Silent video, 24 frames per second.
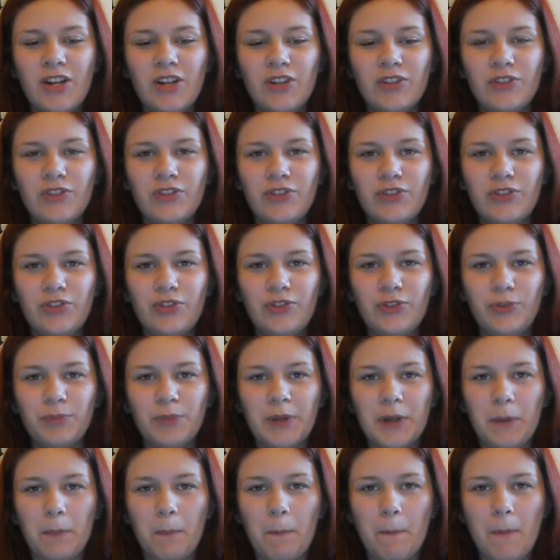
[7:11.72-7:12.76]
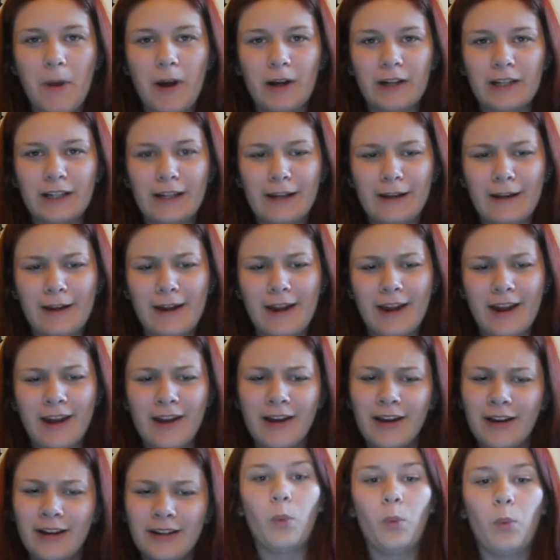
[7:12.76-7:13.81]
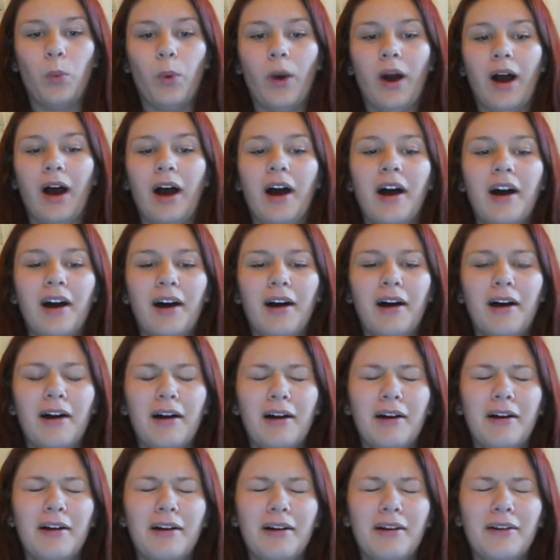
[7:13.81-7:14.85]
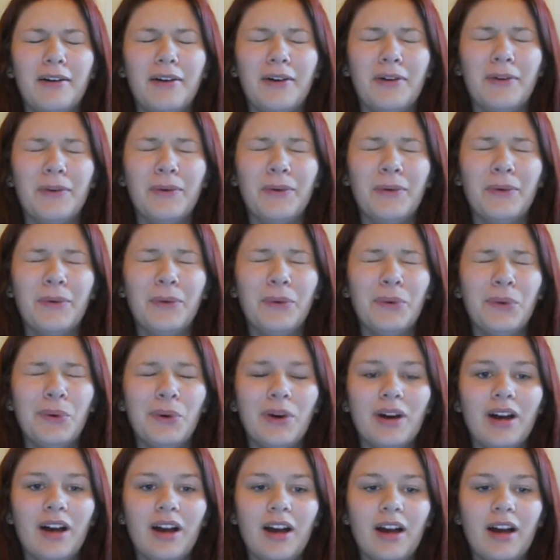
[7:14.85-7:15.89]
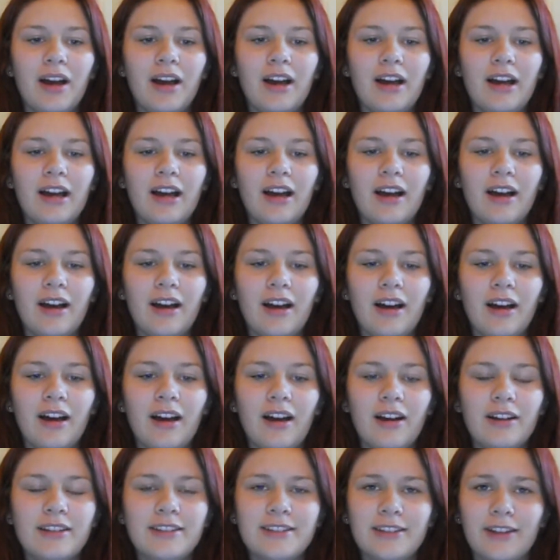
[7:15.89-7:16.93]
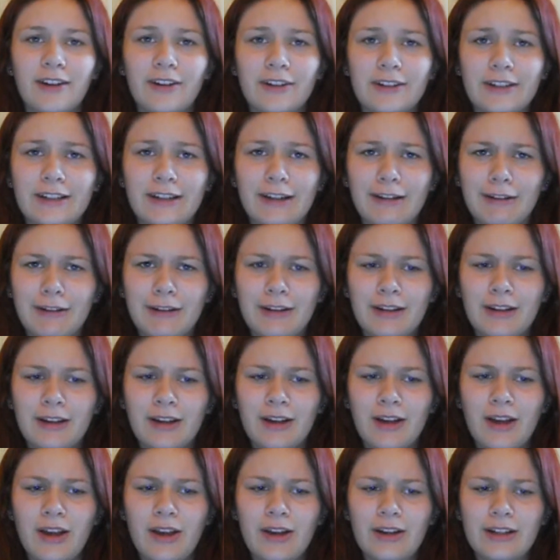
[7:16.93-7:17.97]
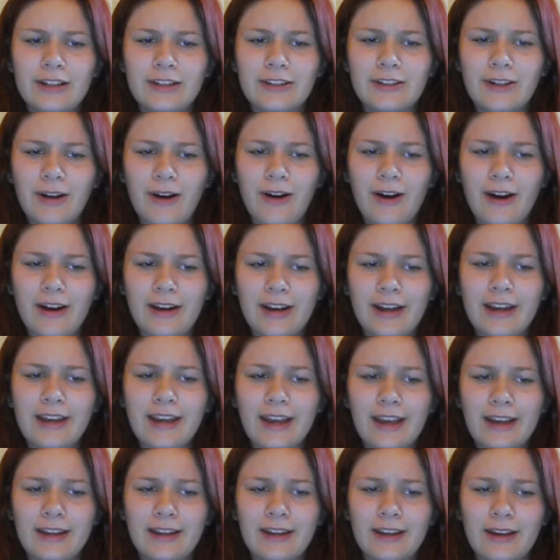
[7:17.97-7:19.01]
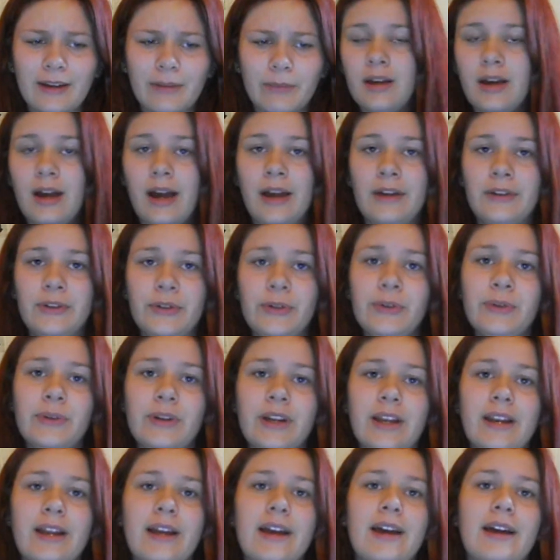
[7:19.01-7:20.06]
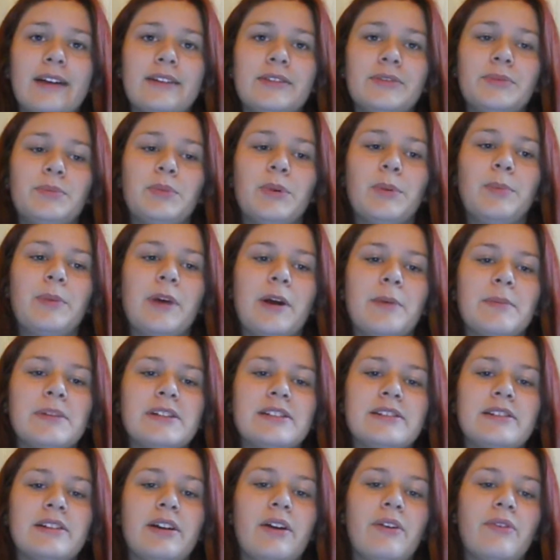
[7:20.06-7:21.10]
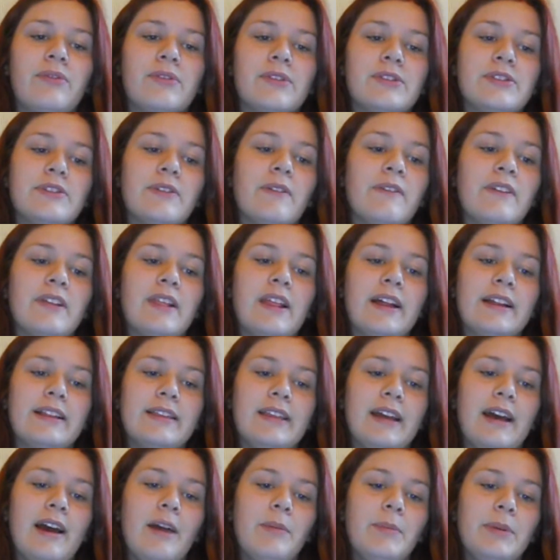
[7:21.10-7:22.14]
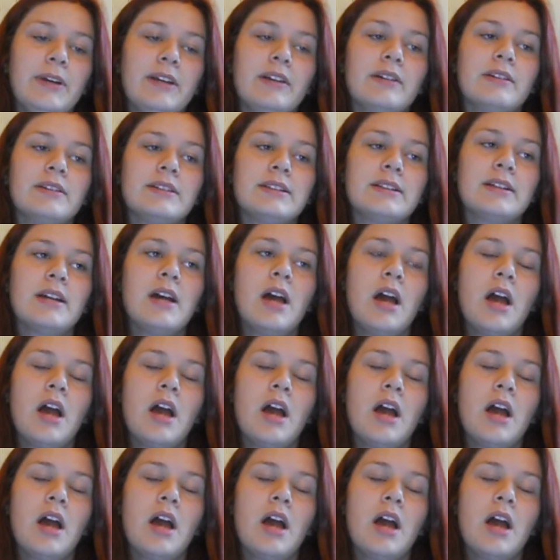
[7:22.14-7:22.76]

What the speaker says: Stupid mock me. Wow. Sungri. God, I hate him. I knew that I had to prepare myself for something like that because